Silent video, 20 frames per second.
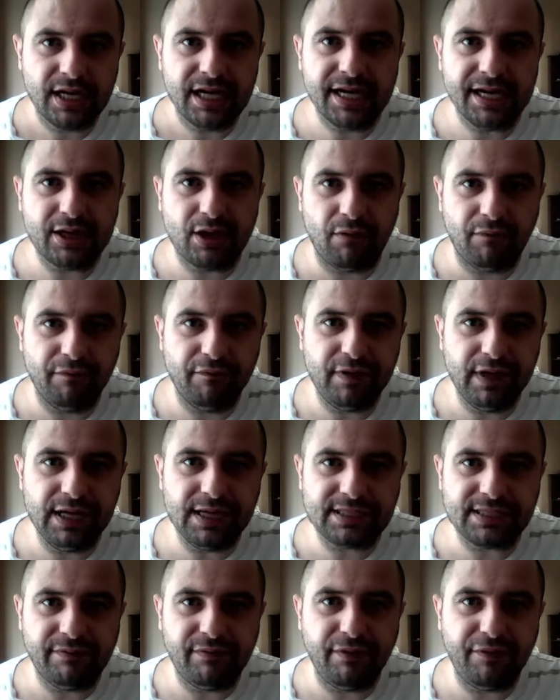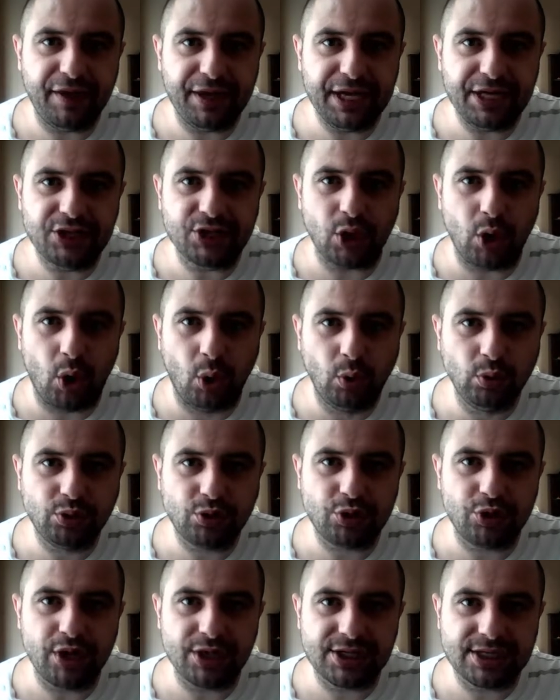It converts everything into
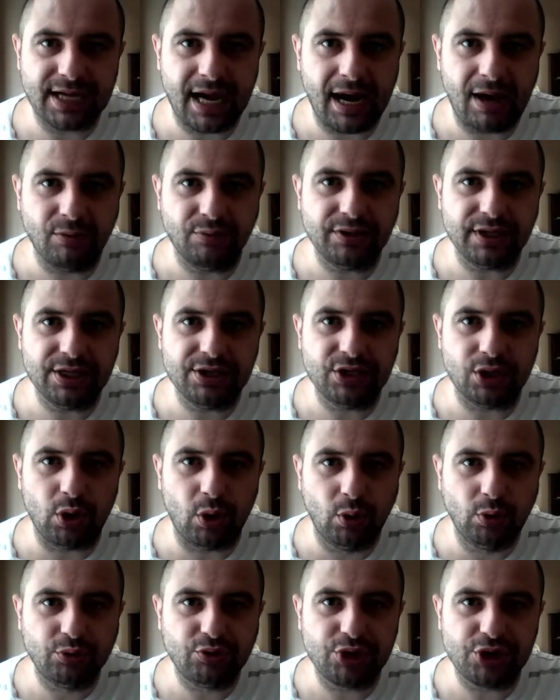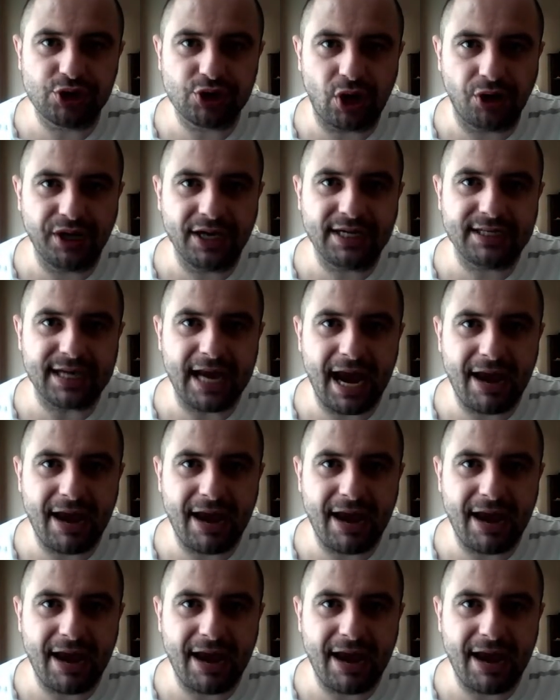ultrasound, into ultrasonics,